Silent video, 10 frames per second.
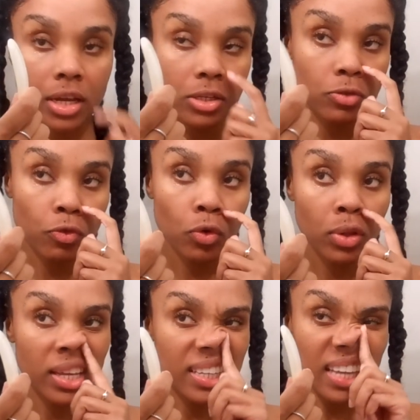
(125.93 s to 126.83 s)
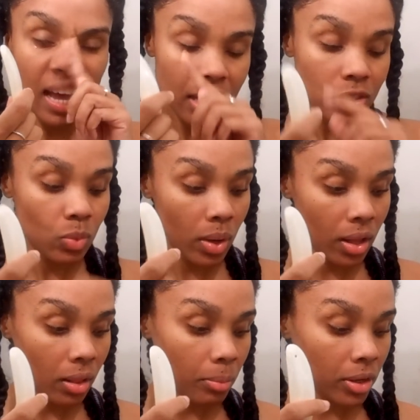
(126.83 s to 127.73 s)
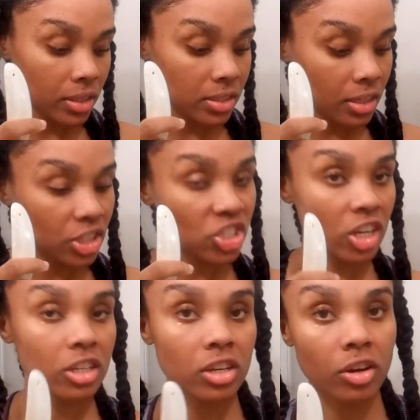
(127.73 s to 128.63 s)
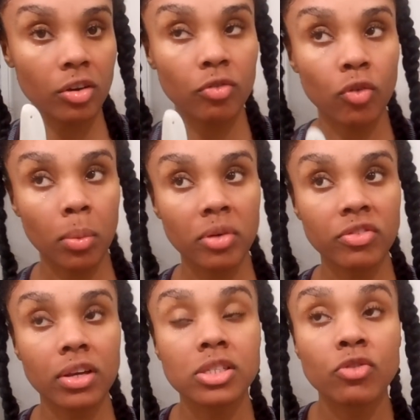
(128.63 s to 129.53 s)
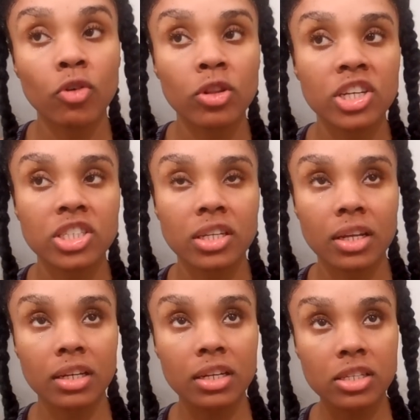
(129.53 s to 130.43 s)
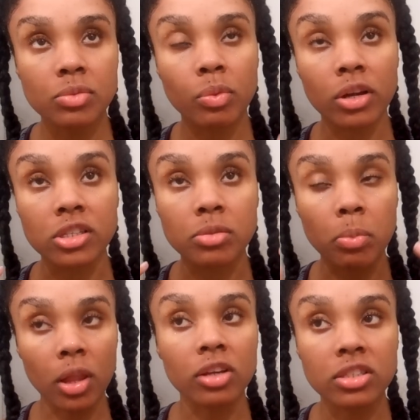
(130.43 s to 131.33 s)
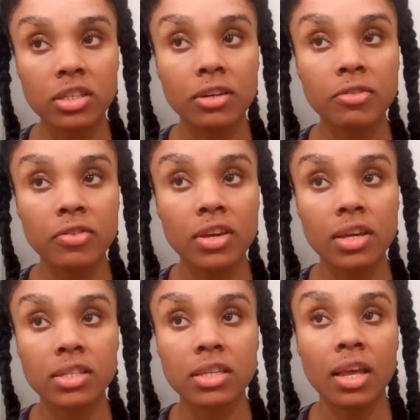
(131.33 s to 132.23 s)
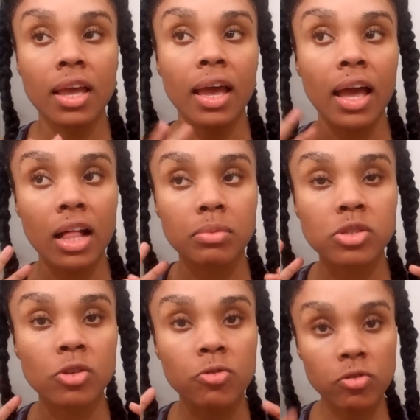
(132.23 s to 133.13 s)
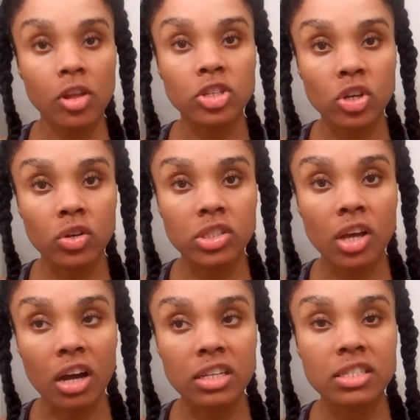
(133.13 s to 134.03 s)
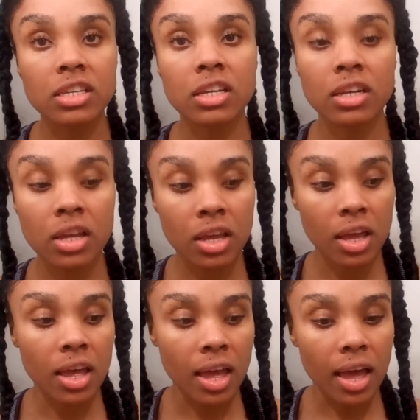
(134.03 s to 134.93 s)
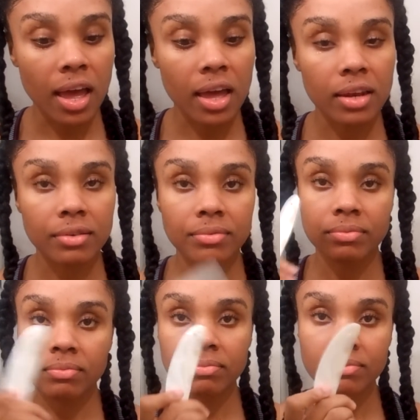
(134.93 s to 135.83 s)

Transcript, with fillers: to exfoliate as well but it's a gentler form of exfoliation and this brings blood to the face helps to flush out toxin and